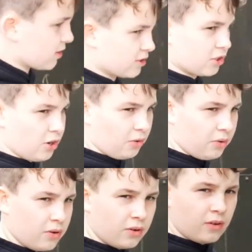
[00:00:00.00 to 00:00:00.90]
So
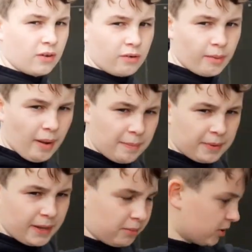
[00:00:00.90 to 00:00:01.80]
we might be
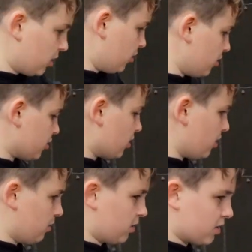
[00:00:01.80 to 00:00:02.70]
able to use
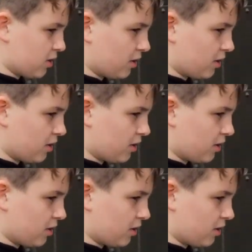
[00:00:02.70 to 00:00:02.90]
them.